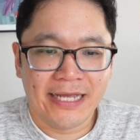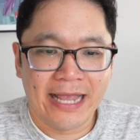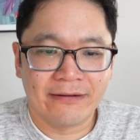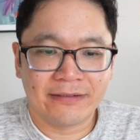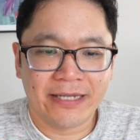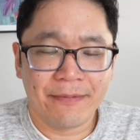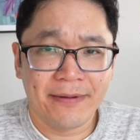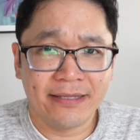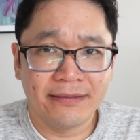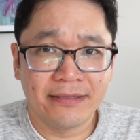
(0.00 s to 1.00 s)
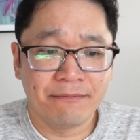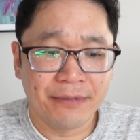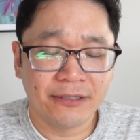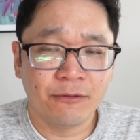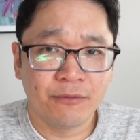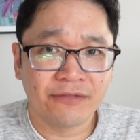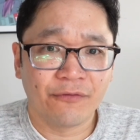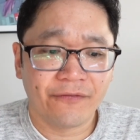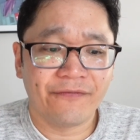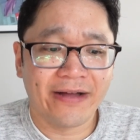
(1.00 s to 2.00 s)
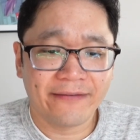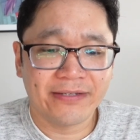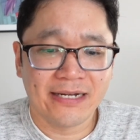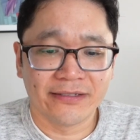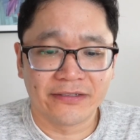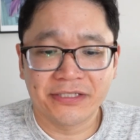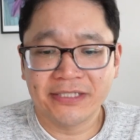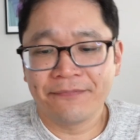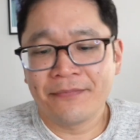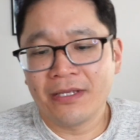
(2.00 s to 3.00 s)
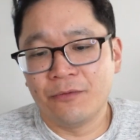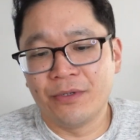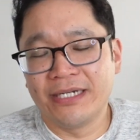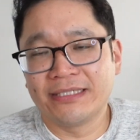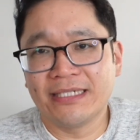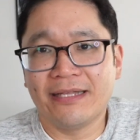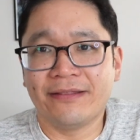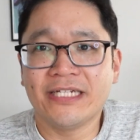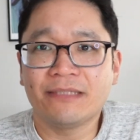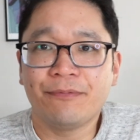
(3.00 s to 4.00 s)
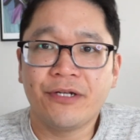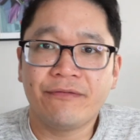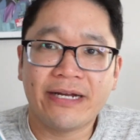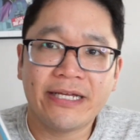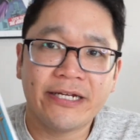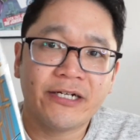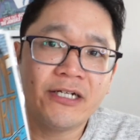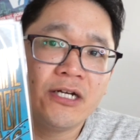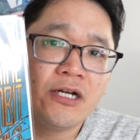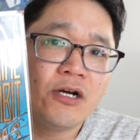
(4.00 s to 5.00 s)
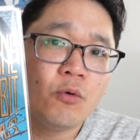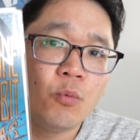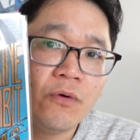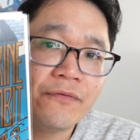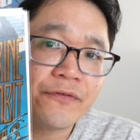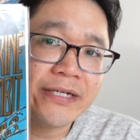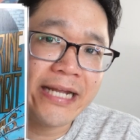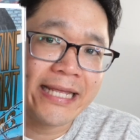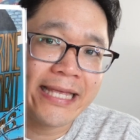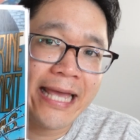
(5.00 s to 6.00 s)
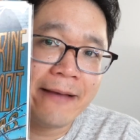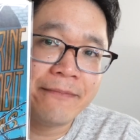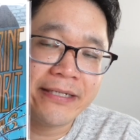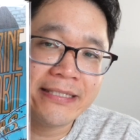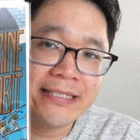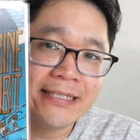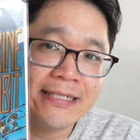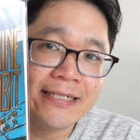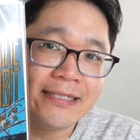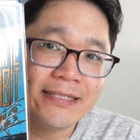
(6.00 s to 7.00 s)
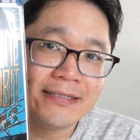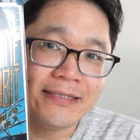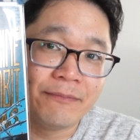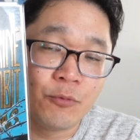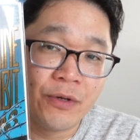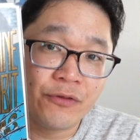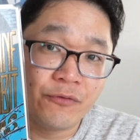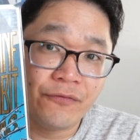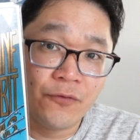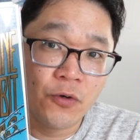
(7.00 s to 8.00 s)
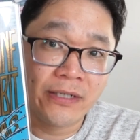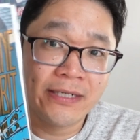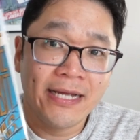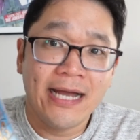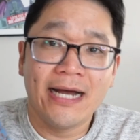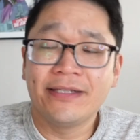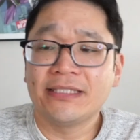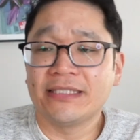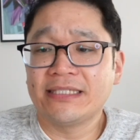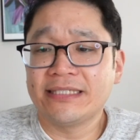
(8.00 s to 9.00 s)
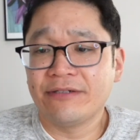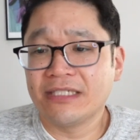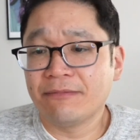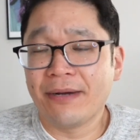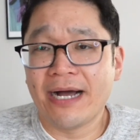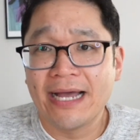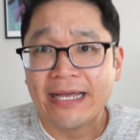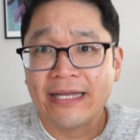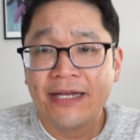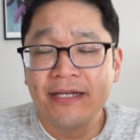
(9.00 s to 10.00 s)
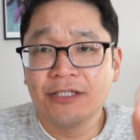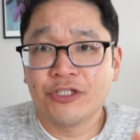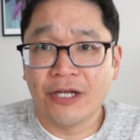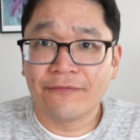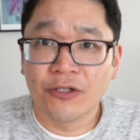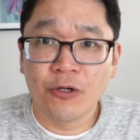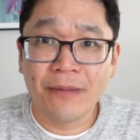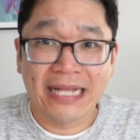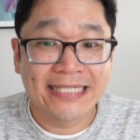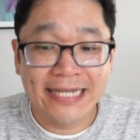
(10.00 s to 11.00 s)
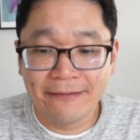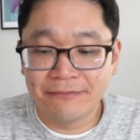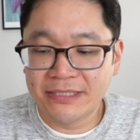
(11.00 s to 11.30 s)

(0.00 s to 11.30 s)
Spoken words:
and keep in mind the bundle was for $5, was this beauty right here, Wolverine and Gambit, number 1 through 4. This is a series by Jeff Loeb and Tim